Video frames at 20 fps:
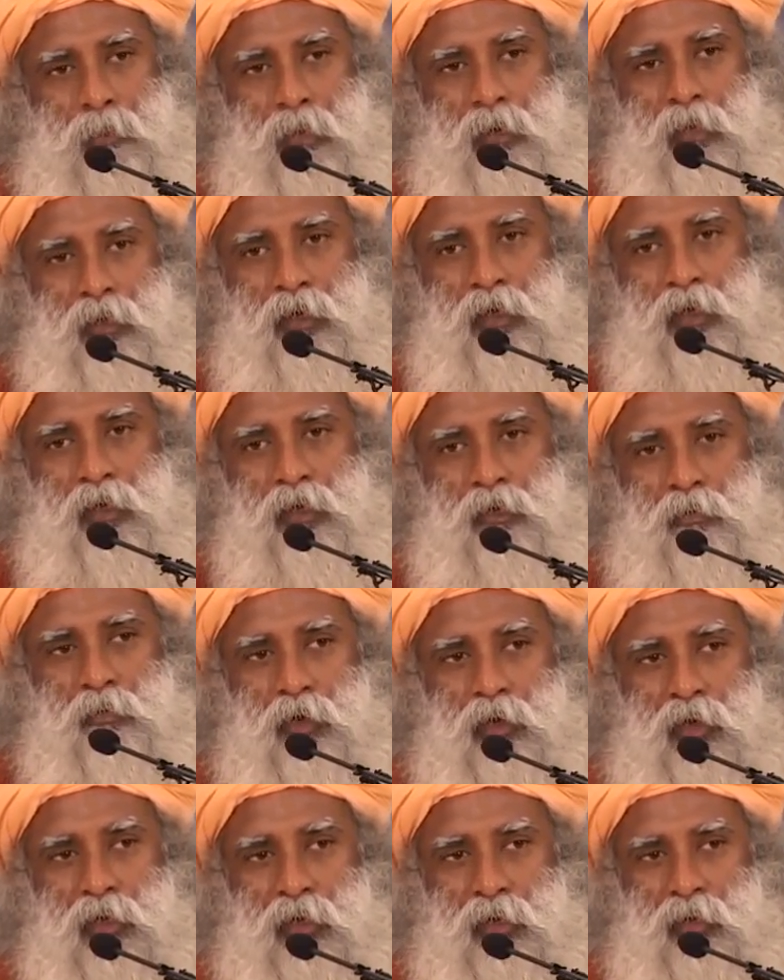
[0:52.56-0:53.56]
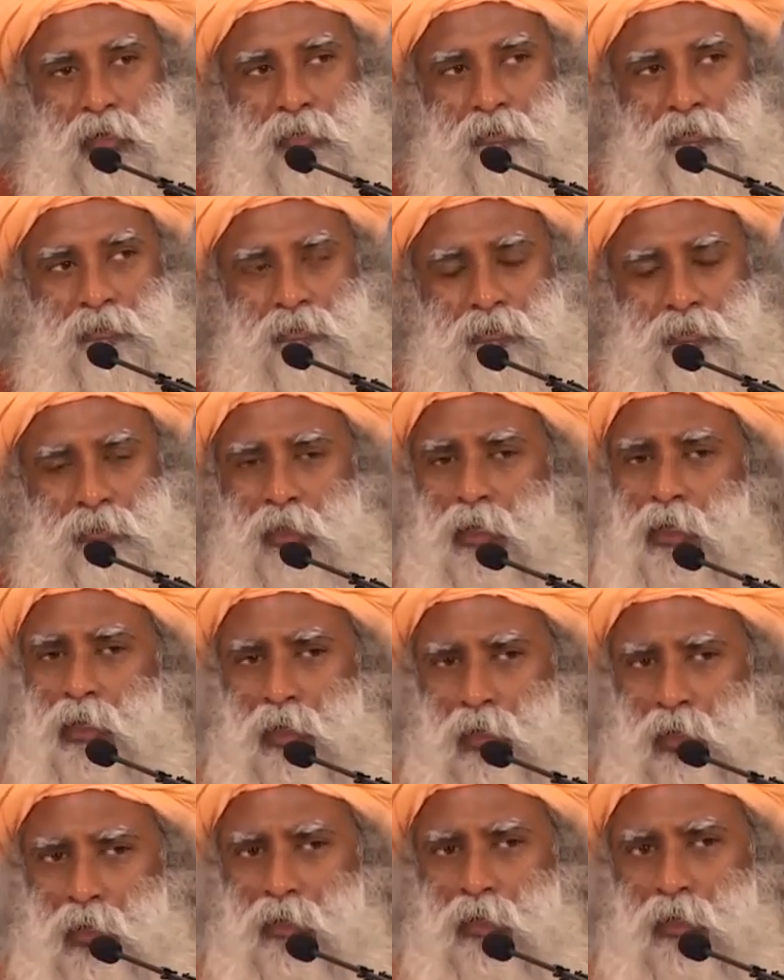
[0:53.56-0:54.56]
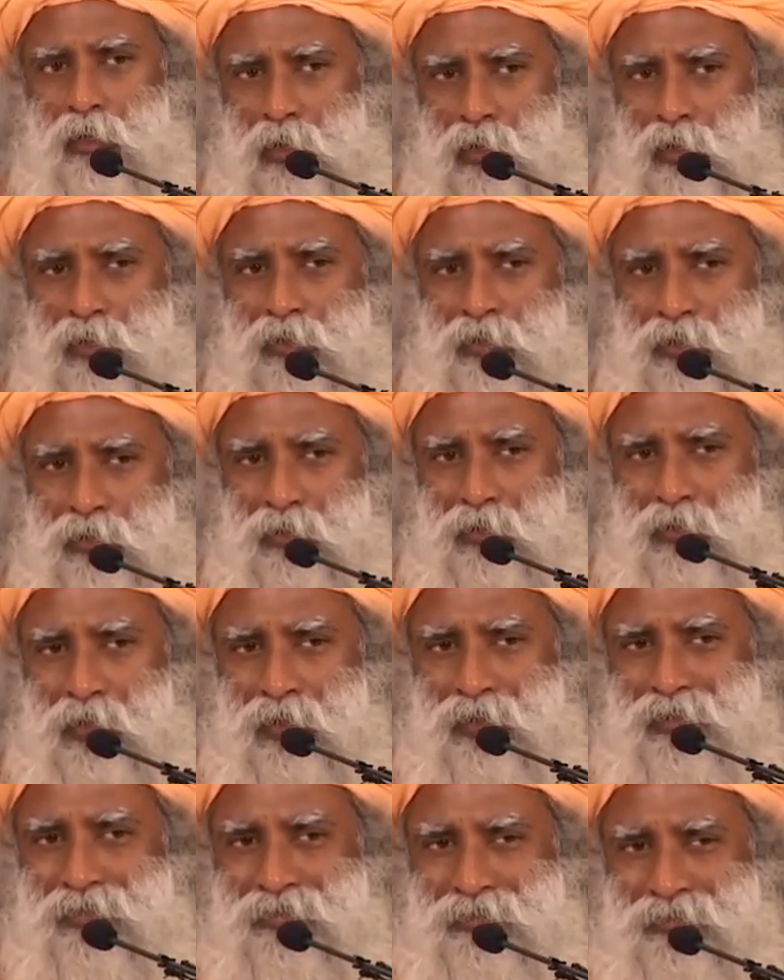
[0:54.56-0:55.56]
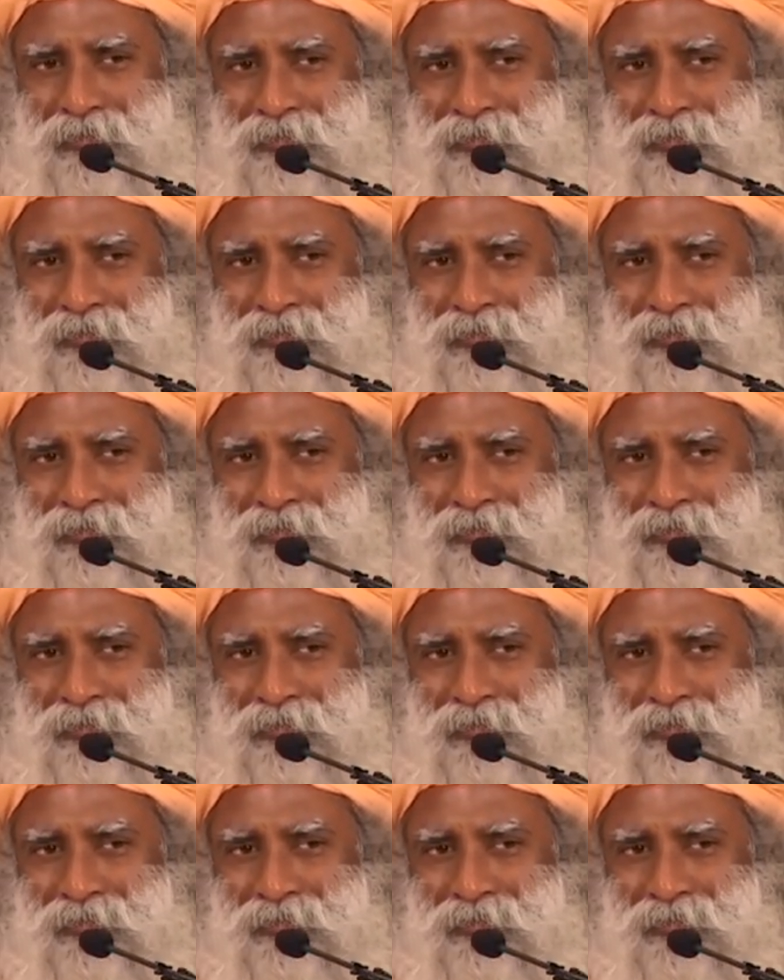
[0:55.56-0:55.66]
an early morning, earlier than this, okay?